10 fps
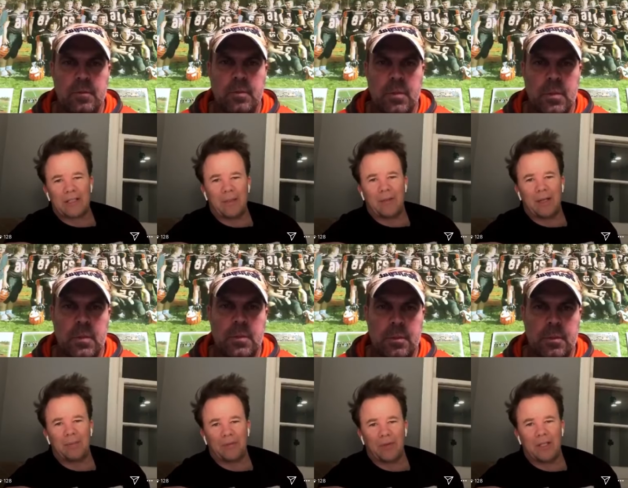Speaker 1: up in free
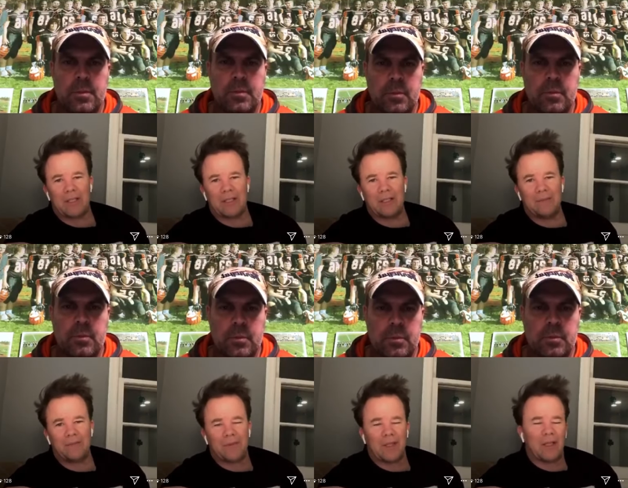agency,
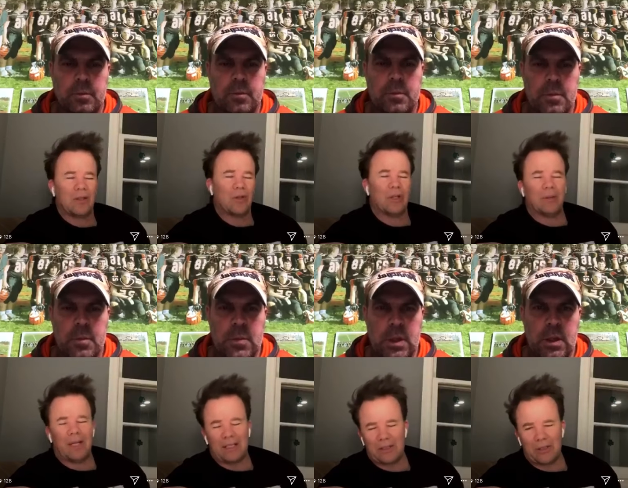you're able to actually
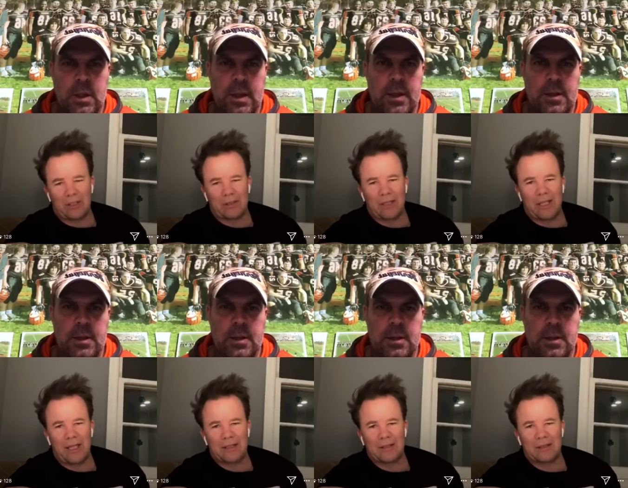talk yeah. to the guys,
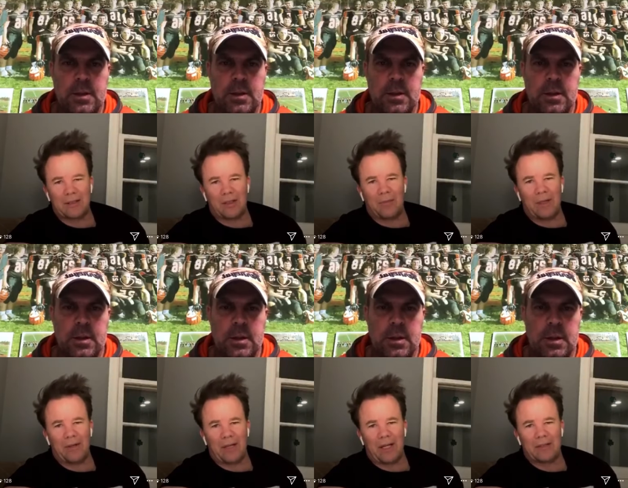you know, about your
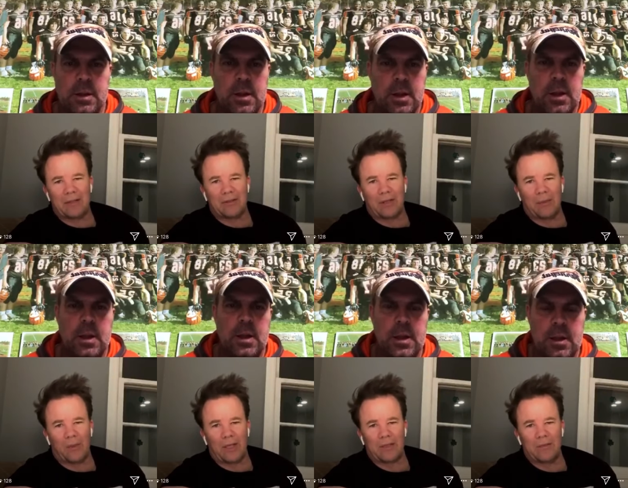guys and try to work out some
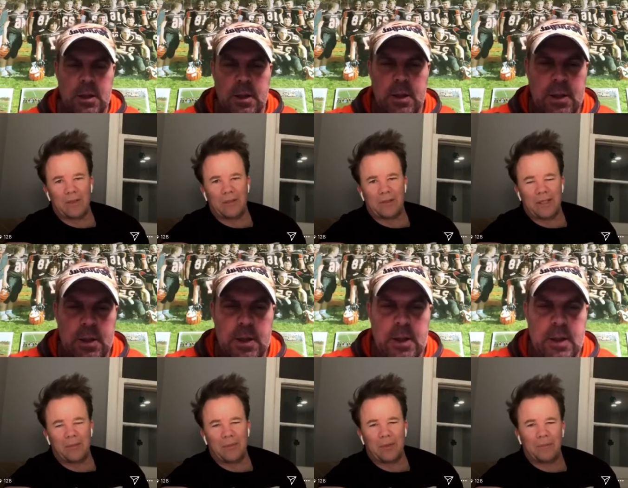deals at that point.
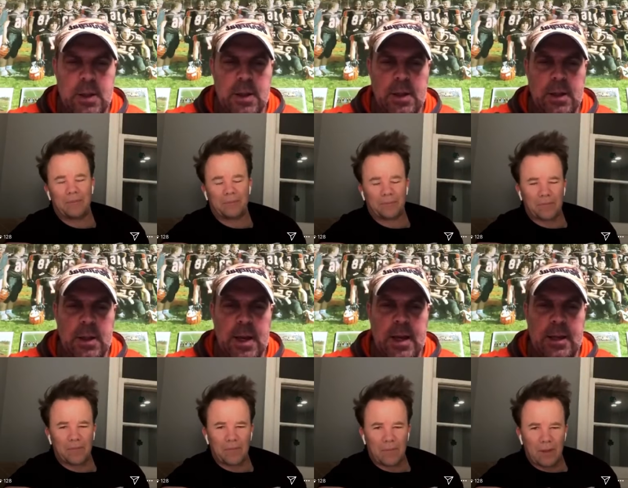
Speaker 2: Yeah.
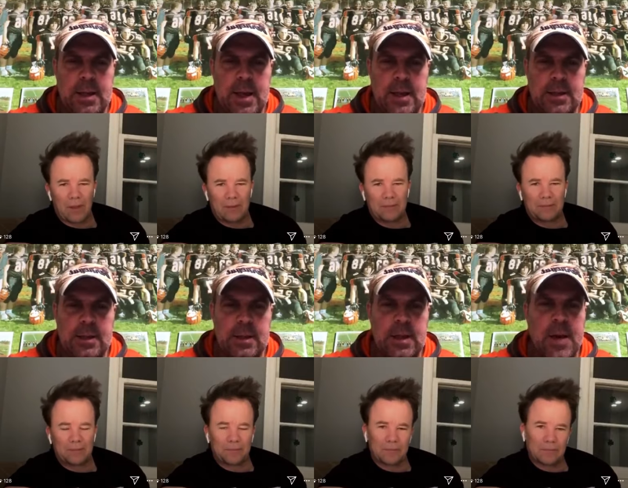
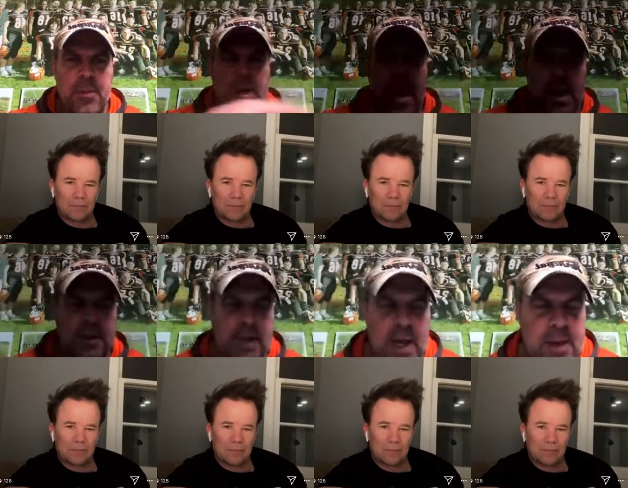couple guys
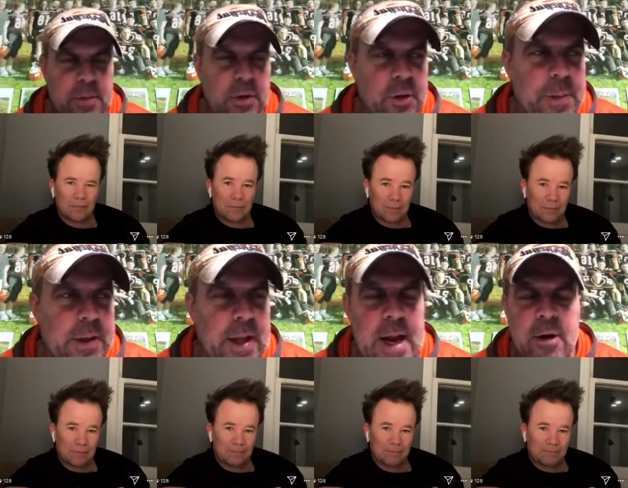came a little bit
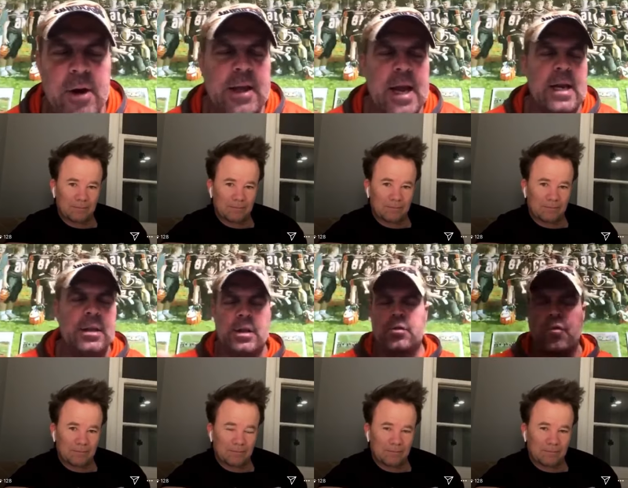later. Again, this is
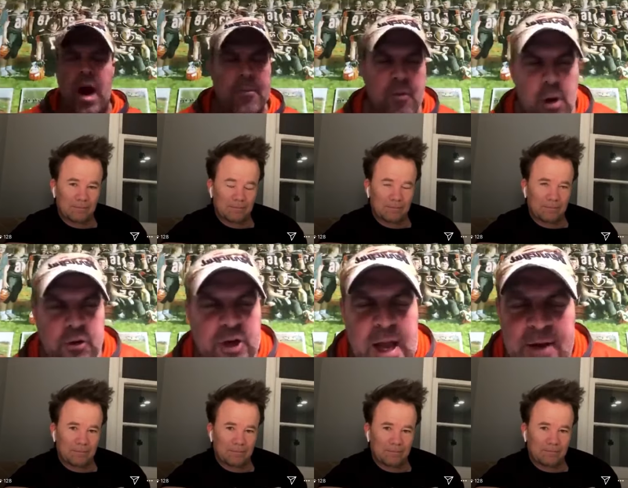Rob Roche,
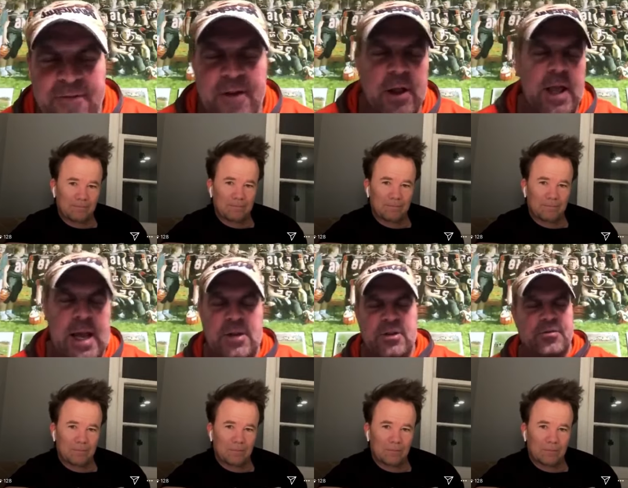NFL agent
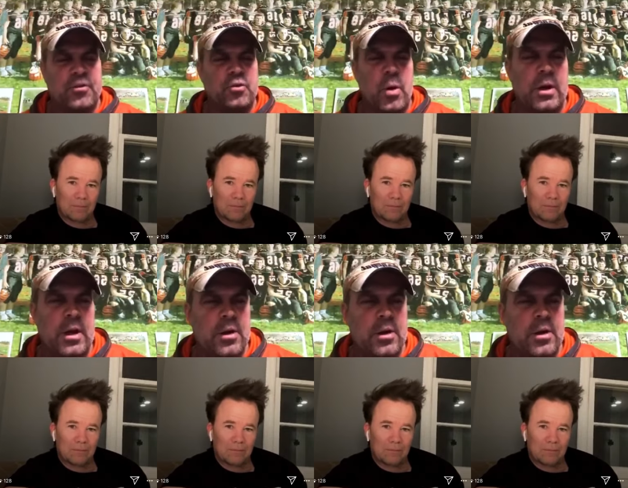for 20 years,